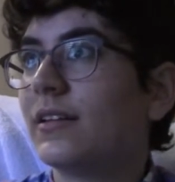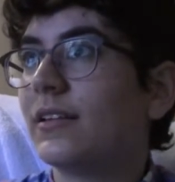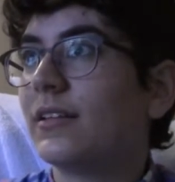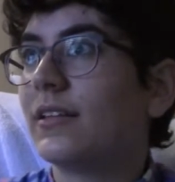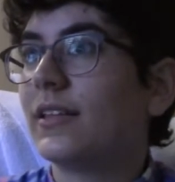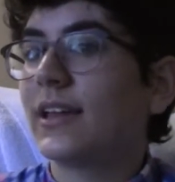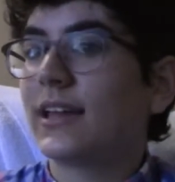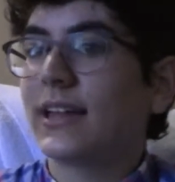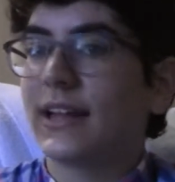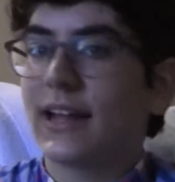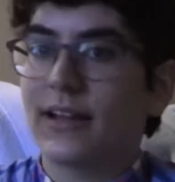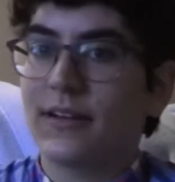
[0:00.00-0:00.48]

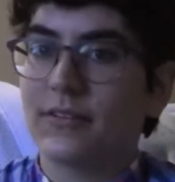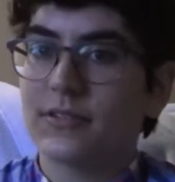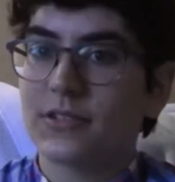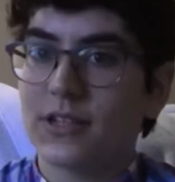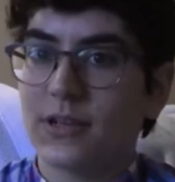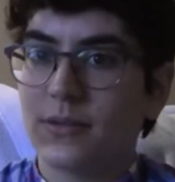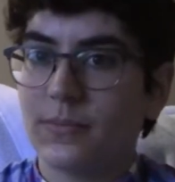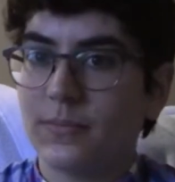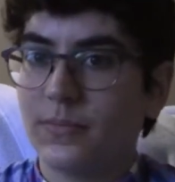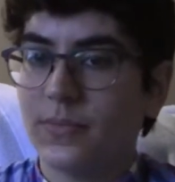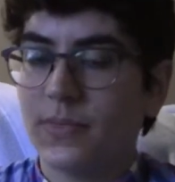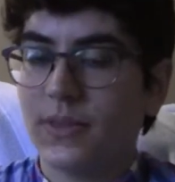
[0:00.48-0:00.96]
they can have
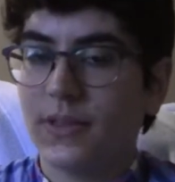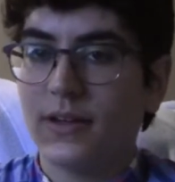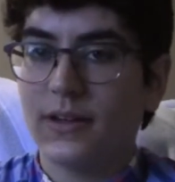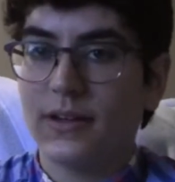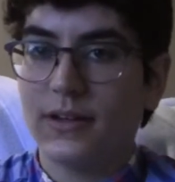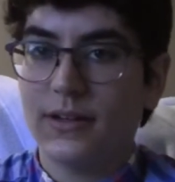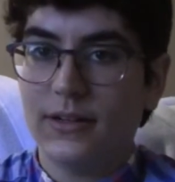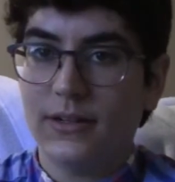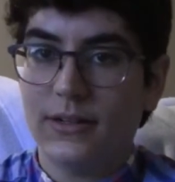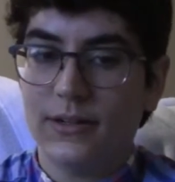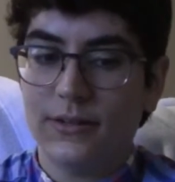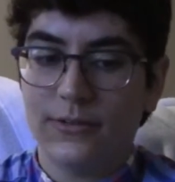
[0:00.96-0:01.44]
some
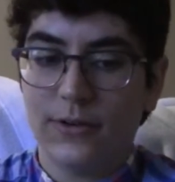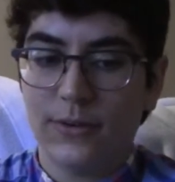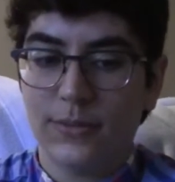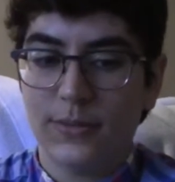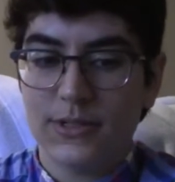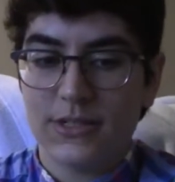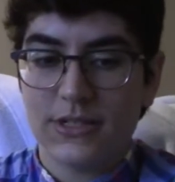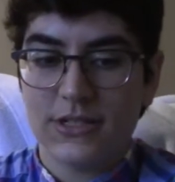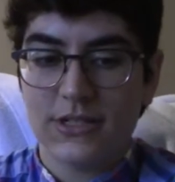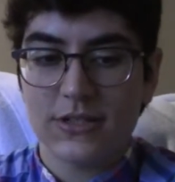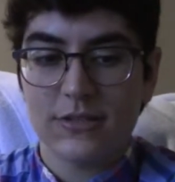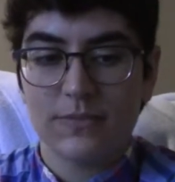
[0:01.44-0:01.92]

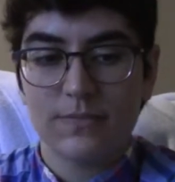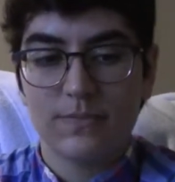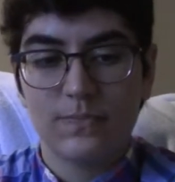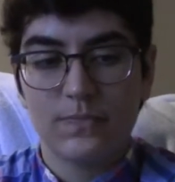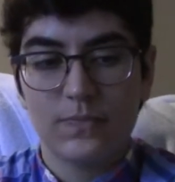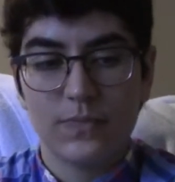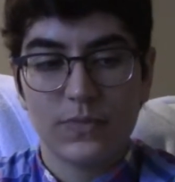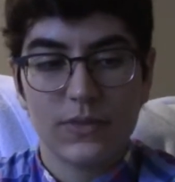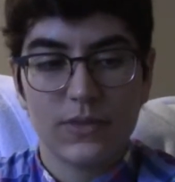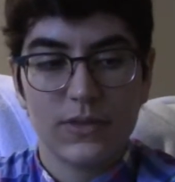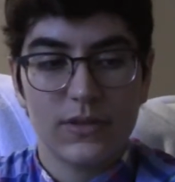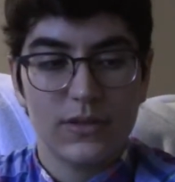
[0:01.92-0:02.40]
pharmacies.
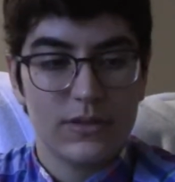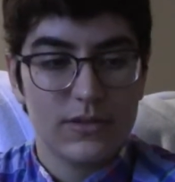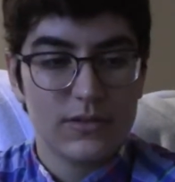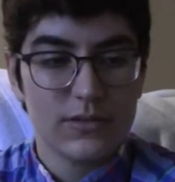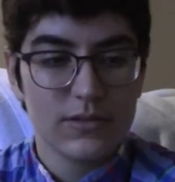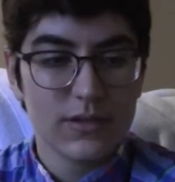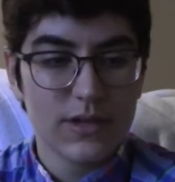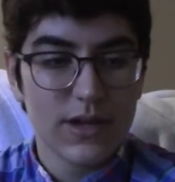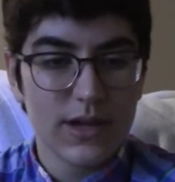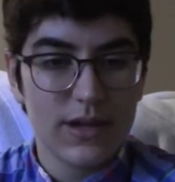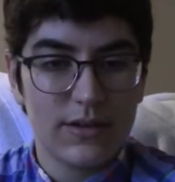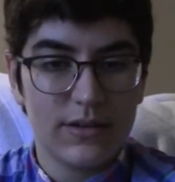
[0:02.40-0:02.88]

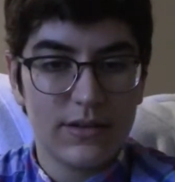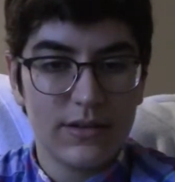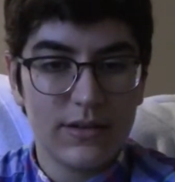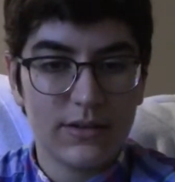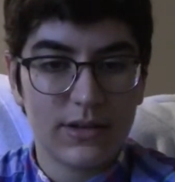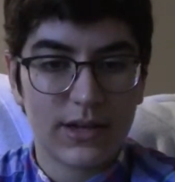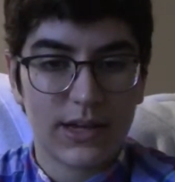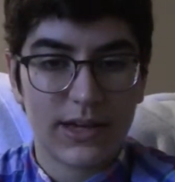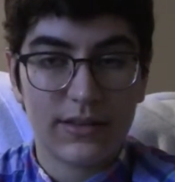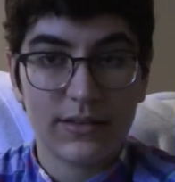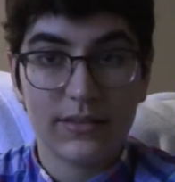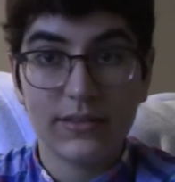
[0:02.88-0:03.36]
So yeah,
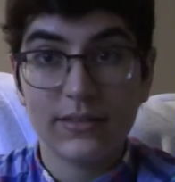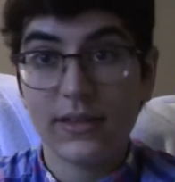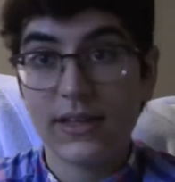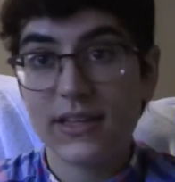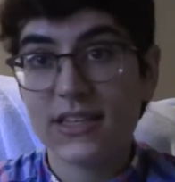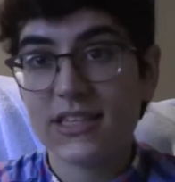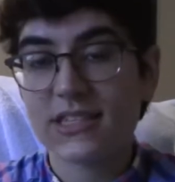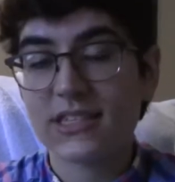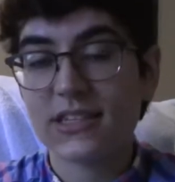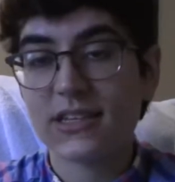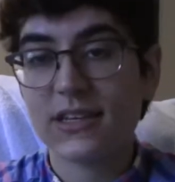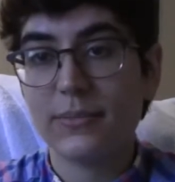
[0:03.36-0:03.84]
okay,
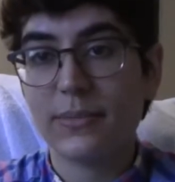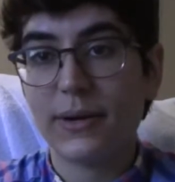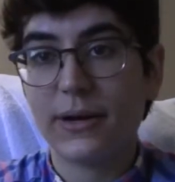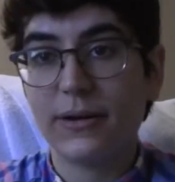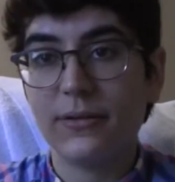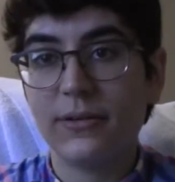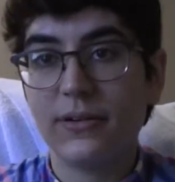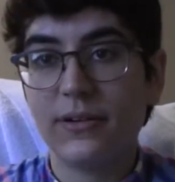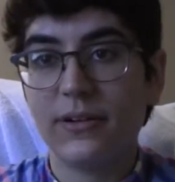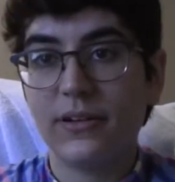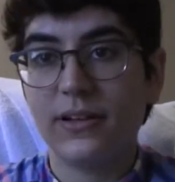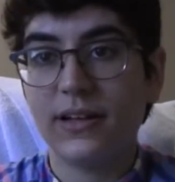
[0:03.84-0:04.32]
that's
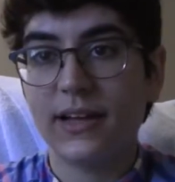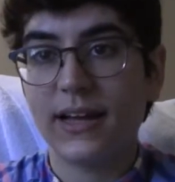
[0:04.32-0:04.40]
about all